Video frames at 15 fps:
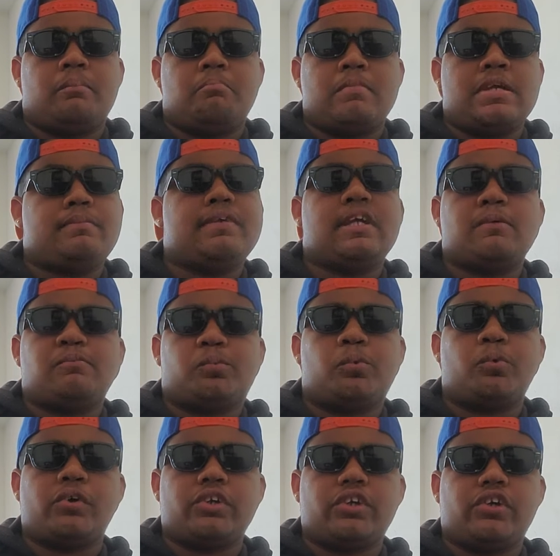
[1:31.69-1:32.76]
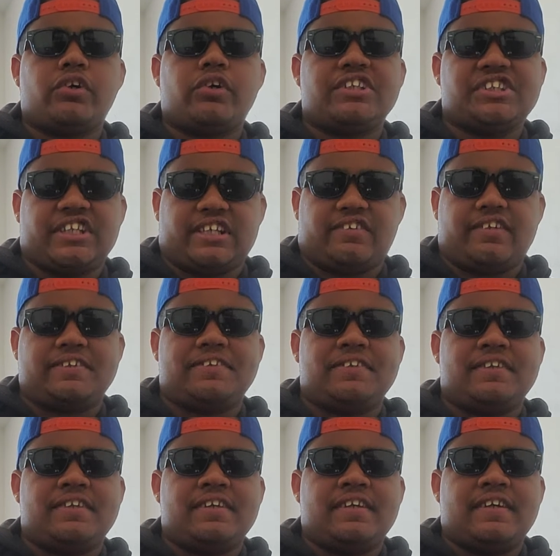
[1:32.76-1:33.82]
maybe Emporia or Jarrett
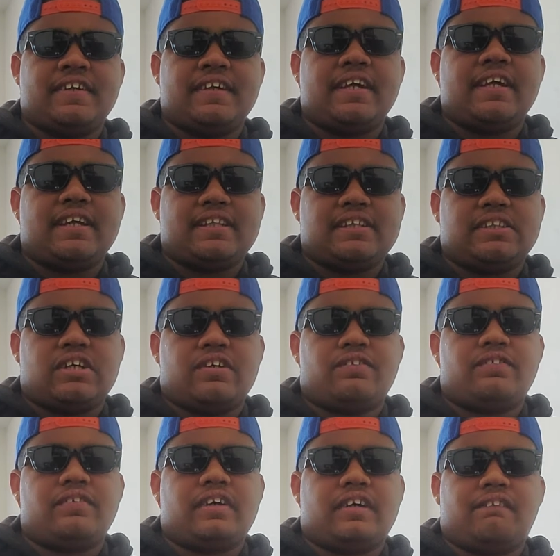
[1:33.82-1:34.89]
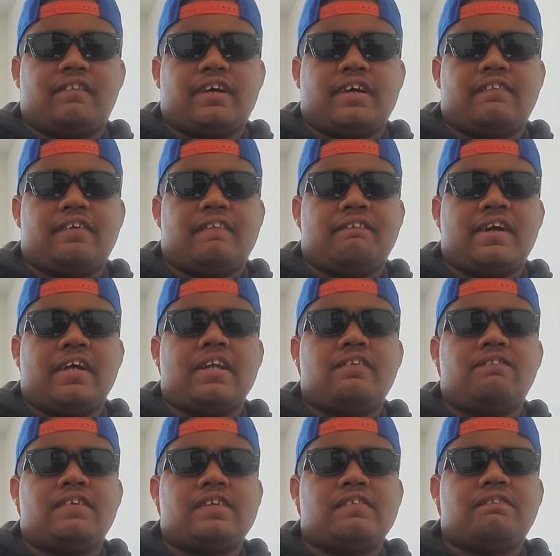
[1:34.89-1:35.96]
and stuff. I'm not gonna
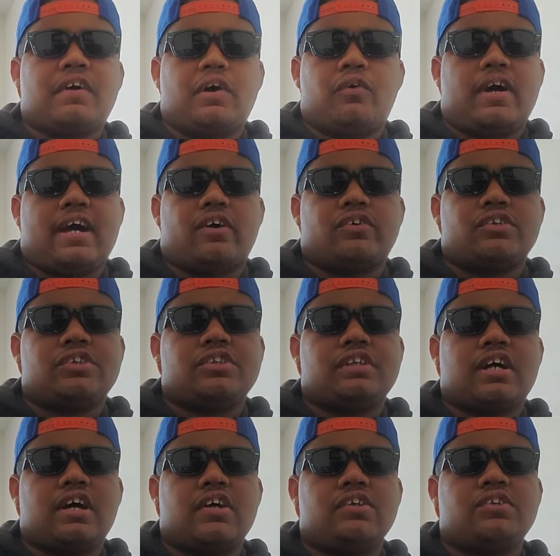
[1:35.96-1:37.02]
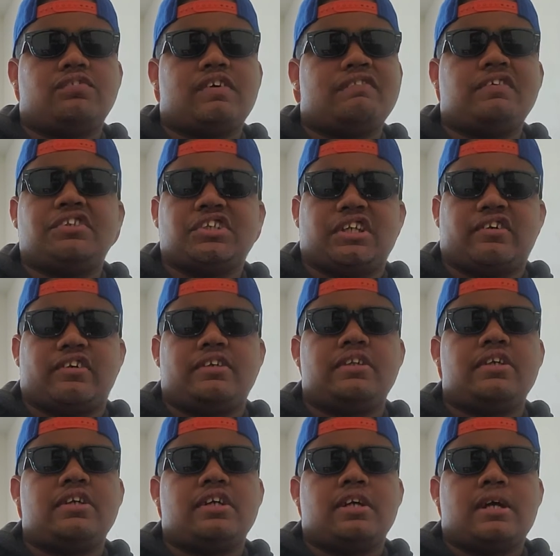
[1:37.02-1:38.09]
visit my old house. I used to live in Jarrett.
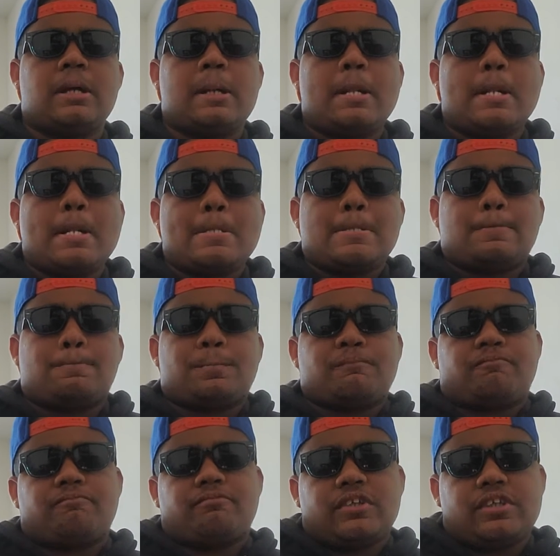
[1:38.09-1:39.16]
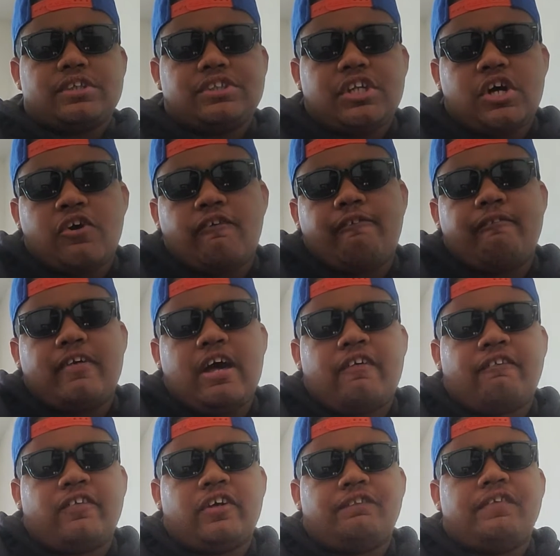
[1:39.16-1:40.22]
So
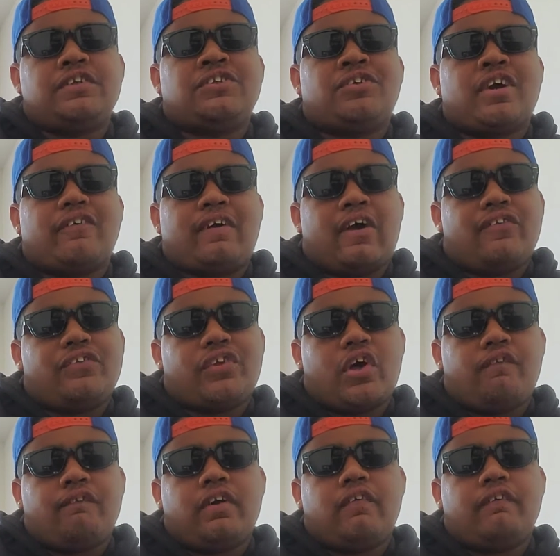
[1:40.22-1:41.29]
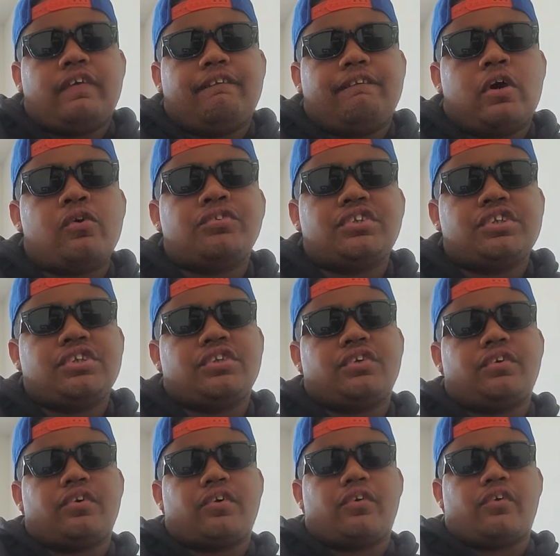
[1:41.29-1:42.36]
I'm gonna be showing around. So I'm gonna be posting
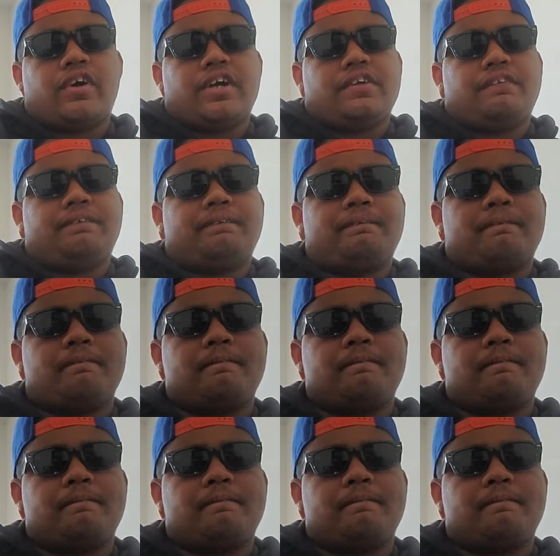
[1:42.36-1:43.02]
on